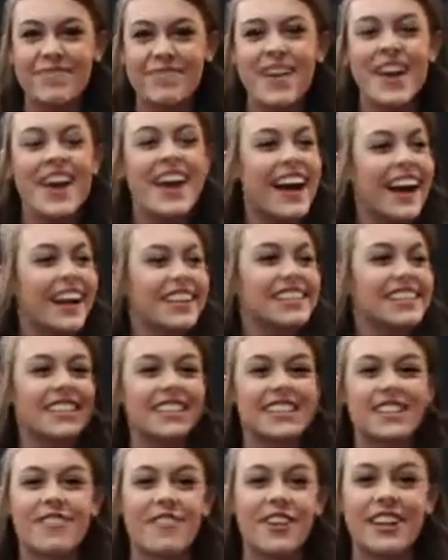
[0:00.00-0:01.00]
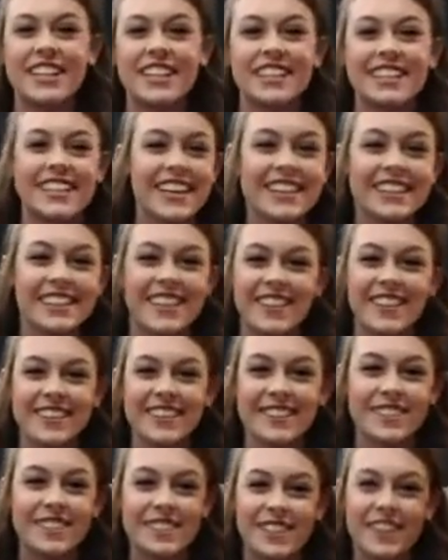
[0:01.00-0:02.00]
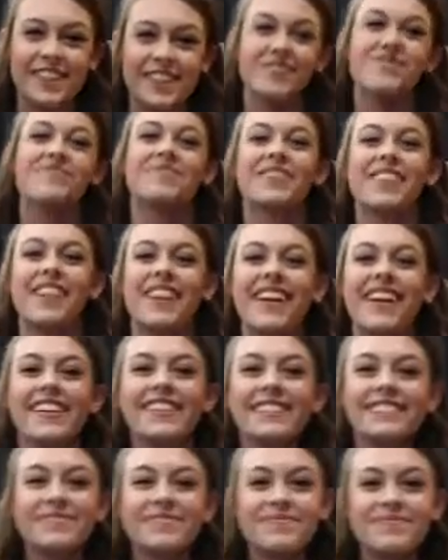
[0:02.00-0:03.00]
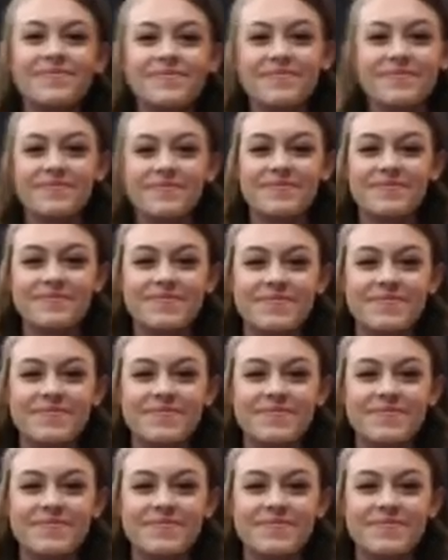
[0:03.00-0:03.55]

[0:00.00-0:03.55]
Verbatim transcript: I just think it's the funniest like song in the whole show. Thank you.